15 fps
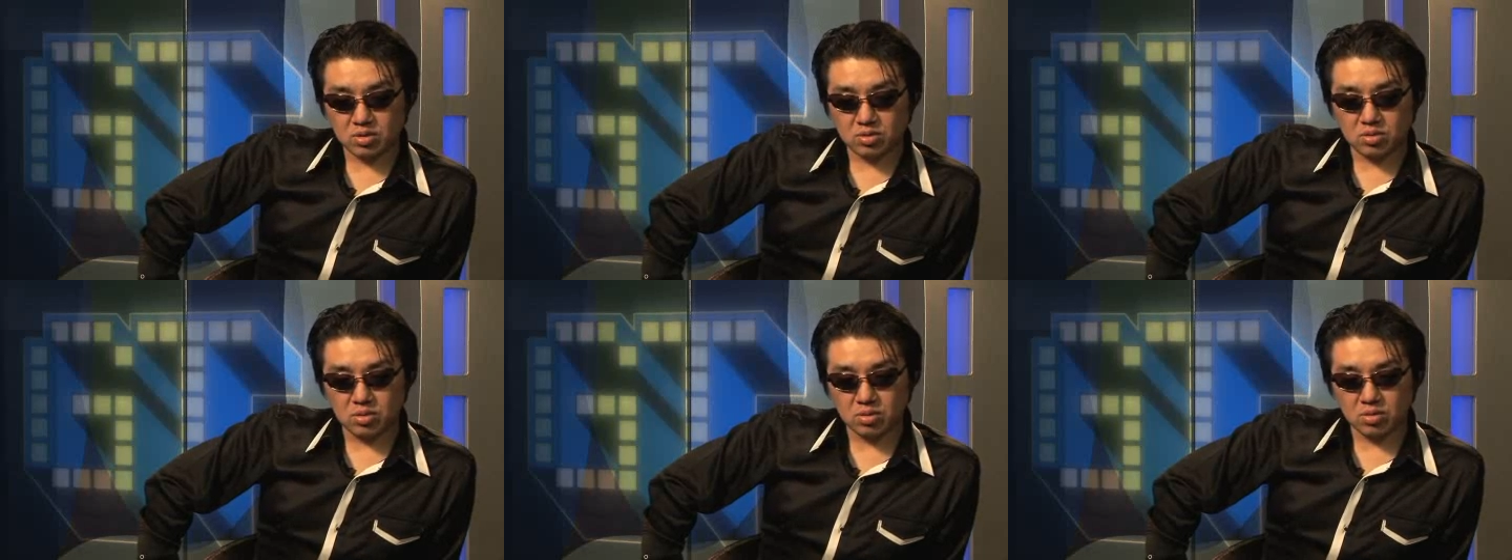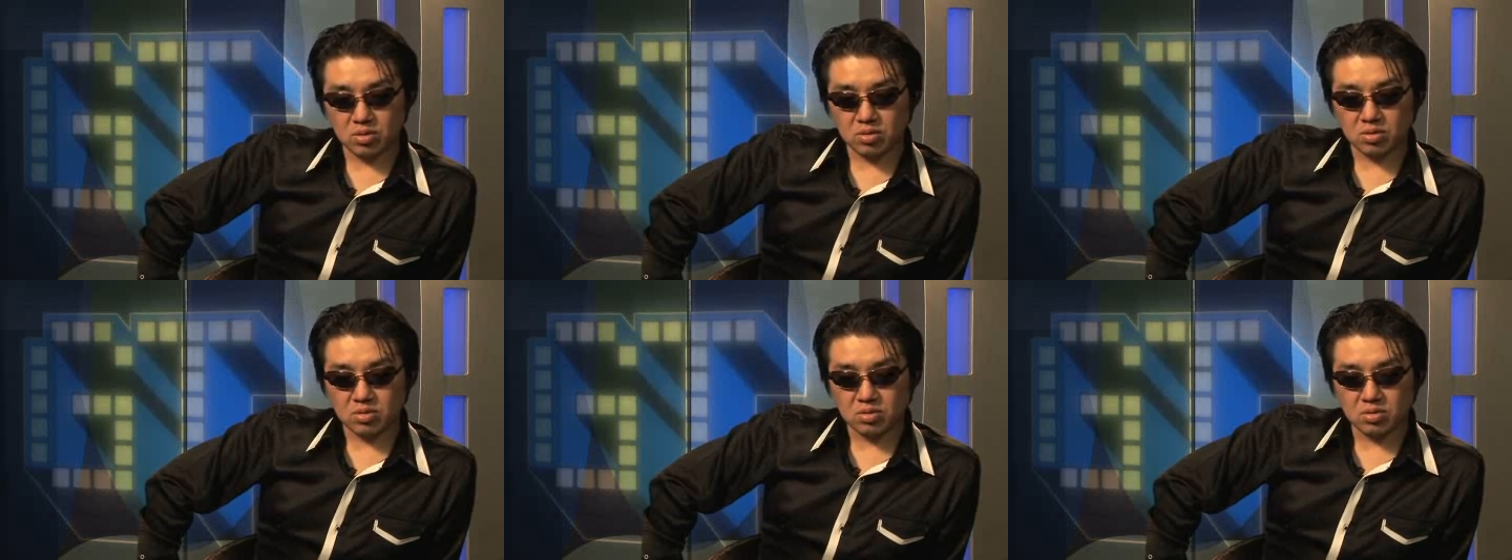Before, up
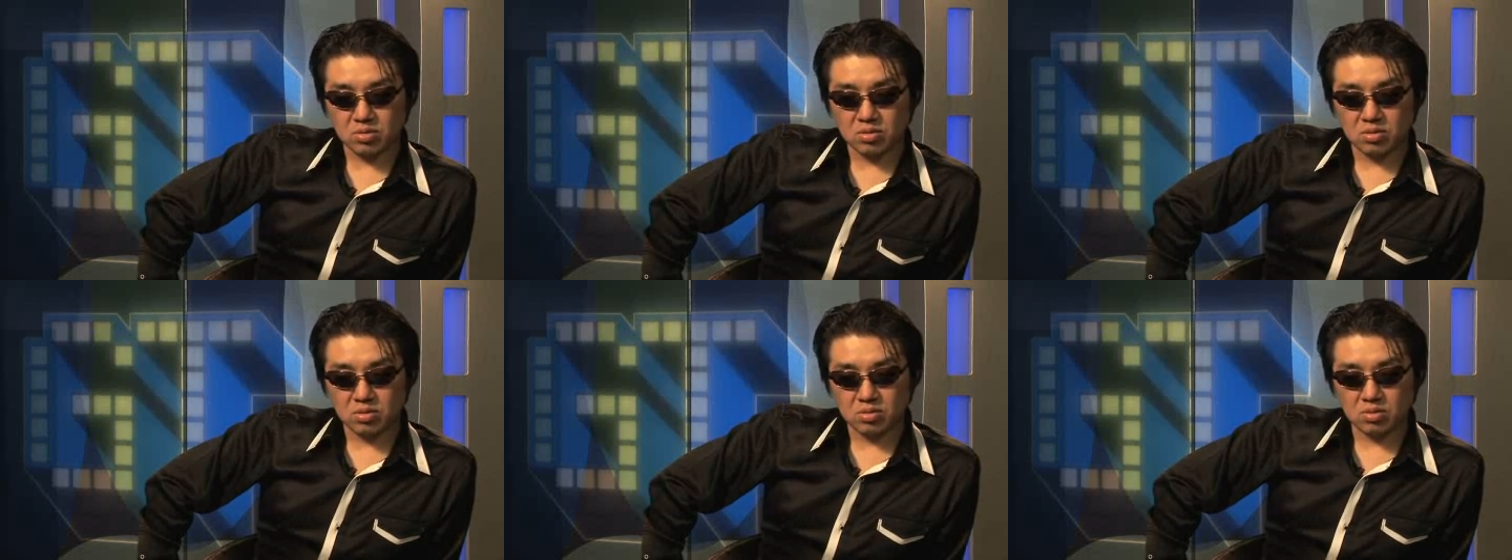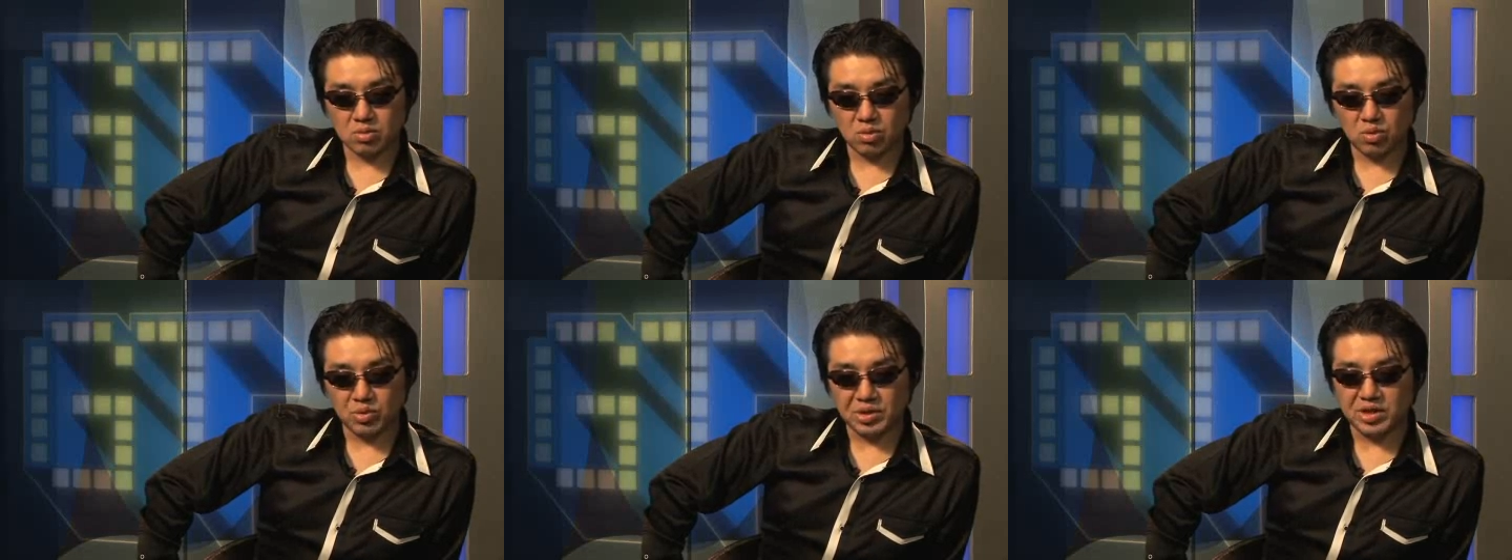until now,
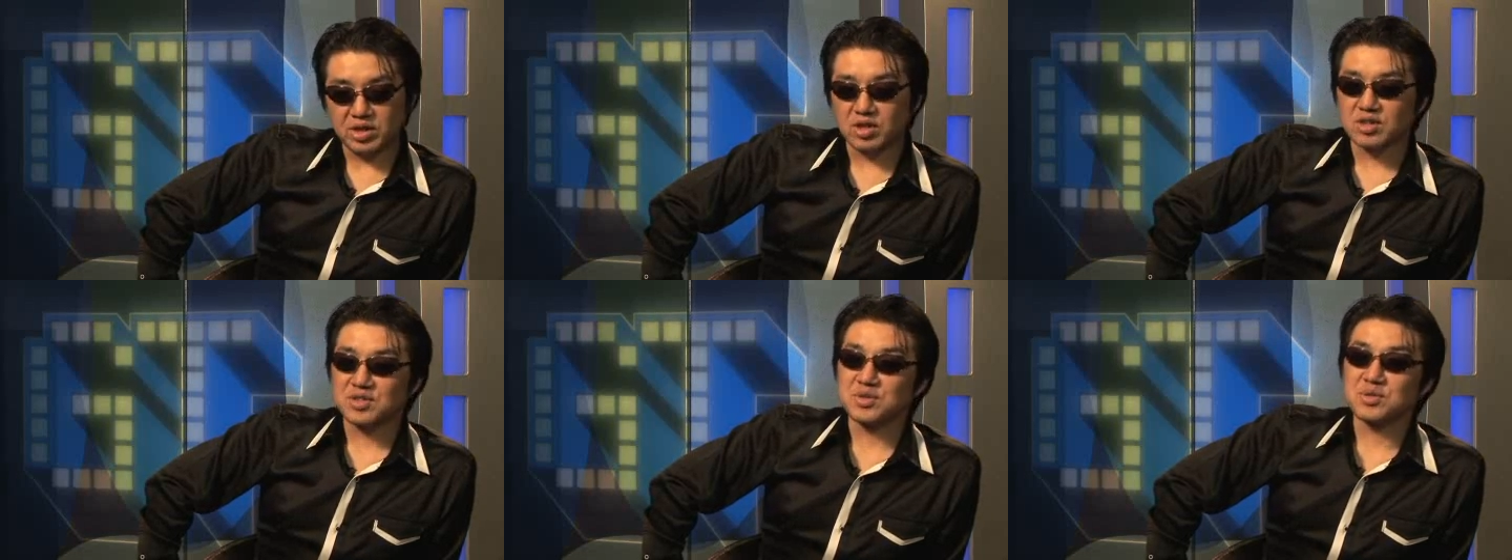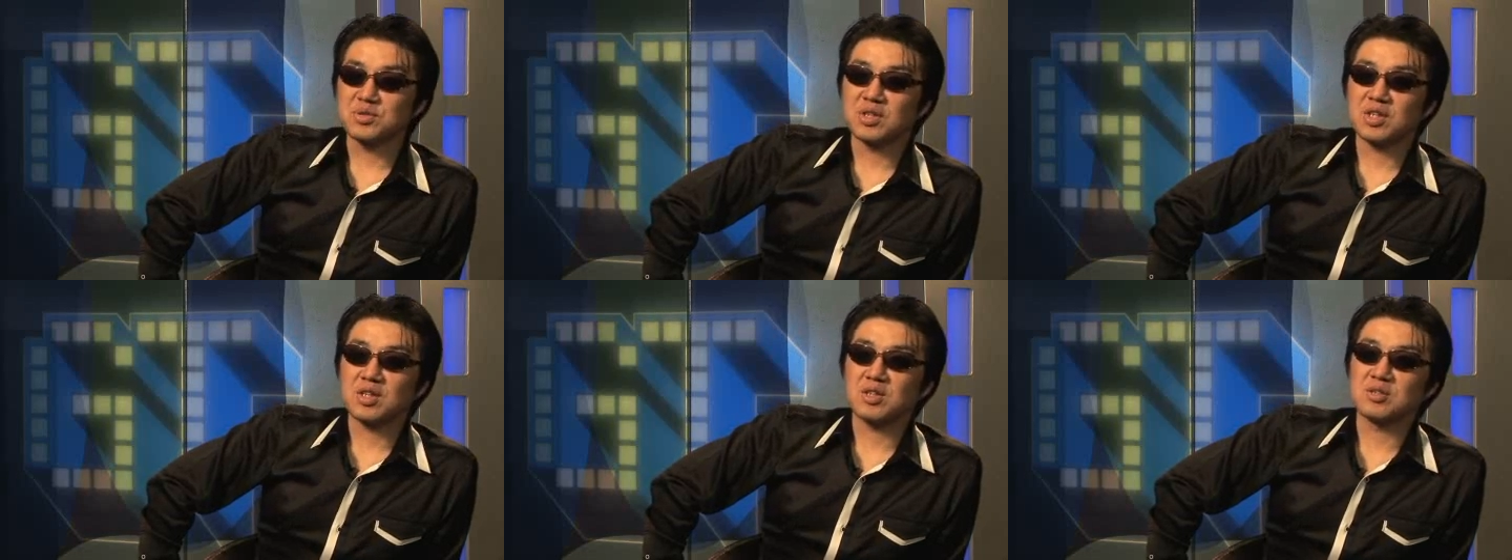there's been